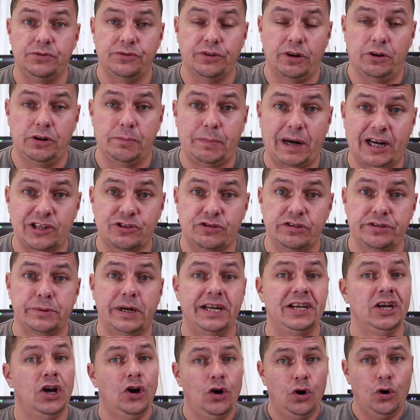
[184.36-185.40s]
you throw the batteries
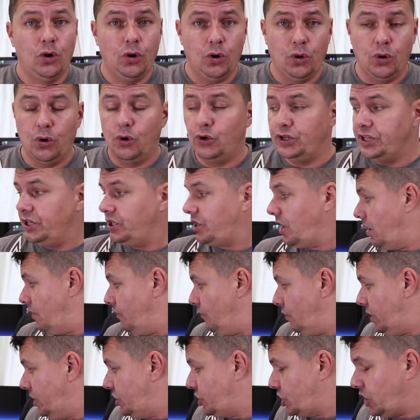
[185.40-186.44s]
away or you go
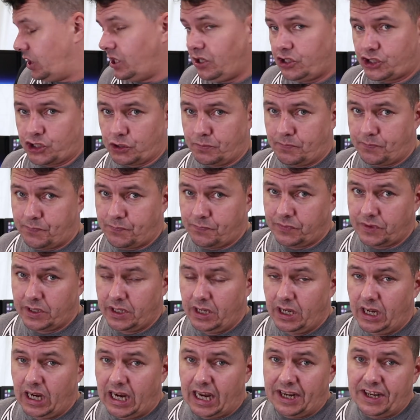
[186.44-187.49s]
and recharge them.
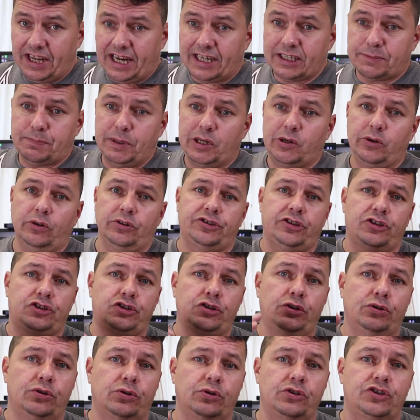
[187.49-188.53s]
And that's because the
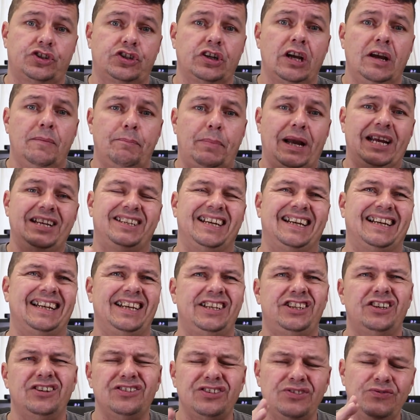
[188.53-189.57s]
torch
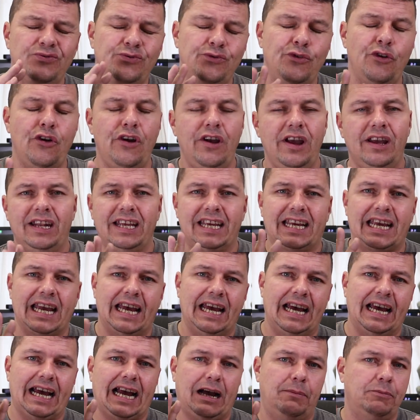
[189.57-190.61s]
basically doesn't really
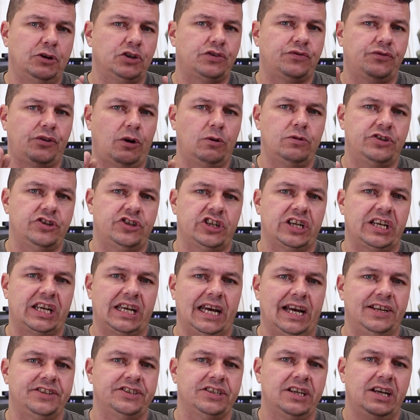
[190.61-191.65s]
care how much voltage it
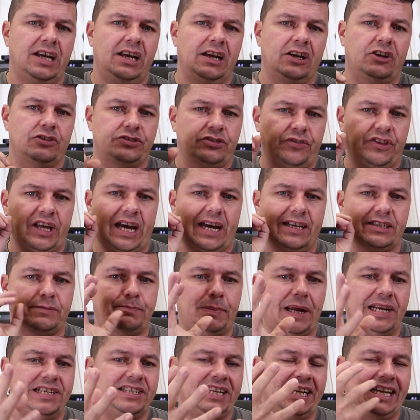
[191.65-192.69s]
gets, because that's
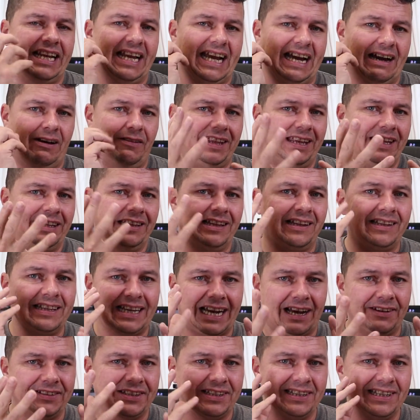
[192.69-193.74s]
basically how the
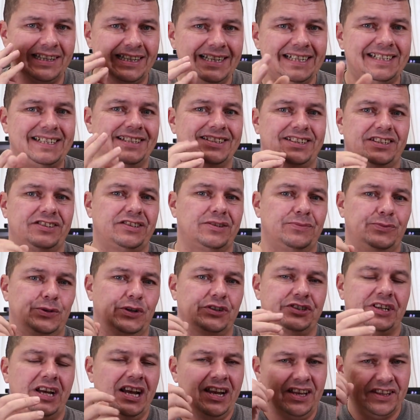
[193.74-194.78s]
lighting system
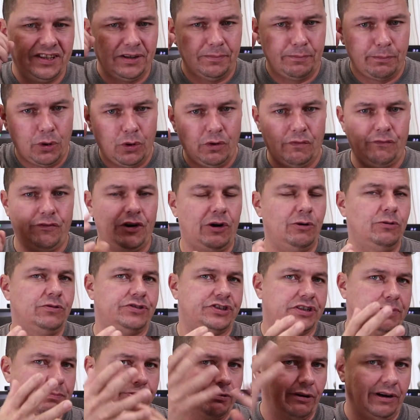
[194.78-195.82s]
works. The more
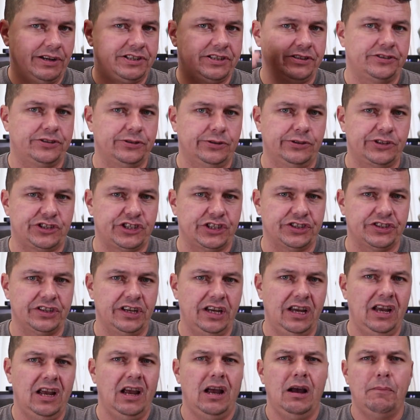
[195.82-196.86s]
volts, the brighter the torch is.
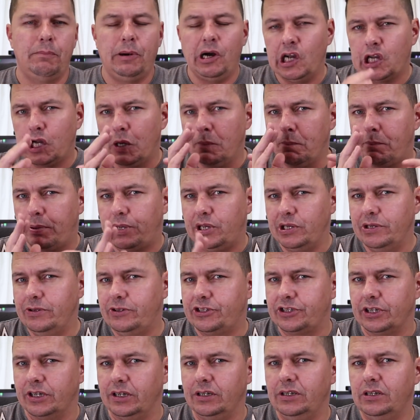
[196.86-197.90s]
But a
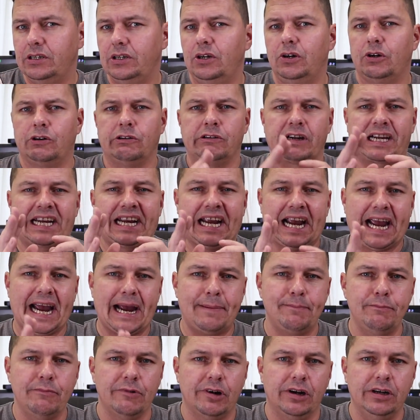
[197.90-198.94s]
computer or a
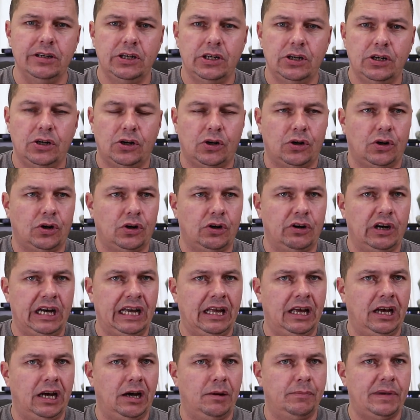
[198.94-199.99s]
camera or
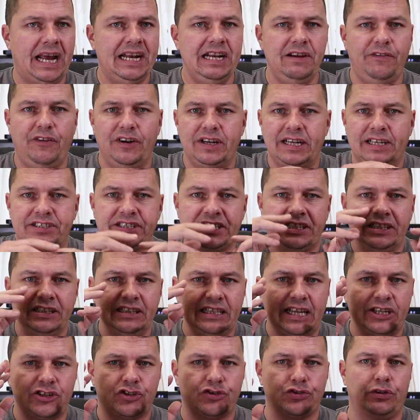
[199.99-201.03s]
anything that's
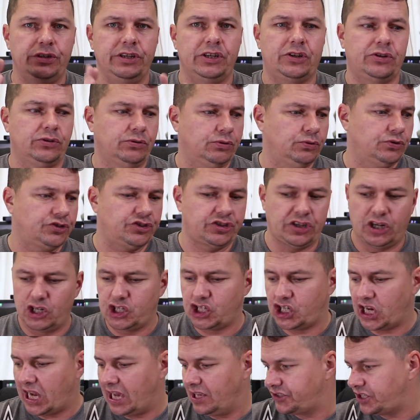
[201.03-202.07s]
electronical,
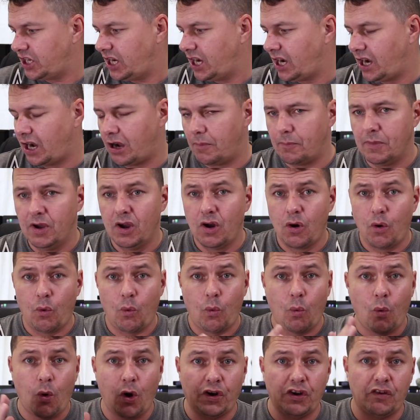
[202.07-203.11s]
such as
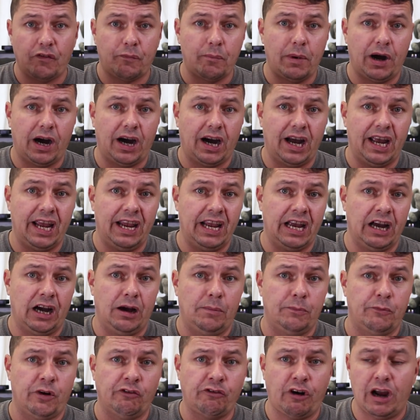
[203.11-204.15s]
one of my
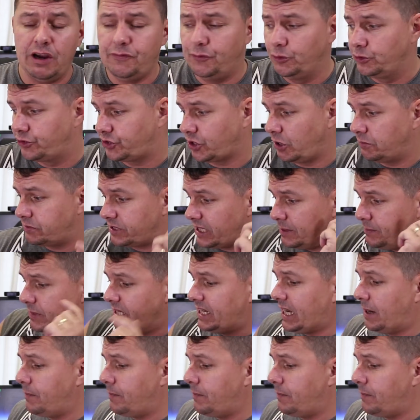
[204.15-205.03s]
rifle scopes, let me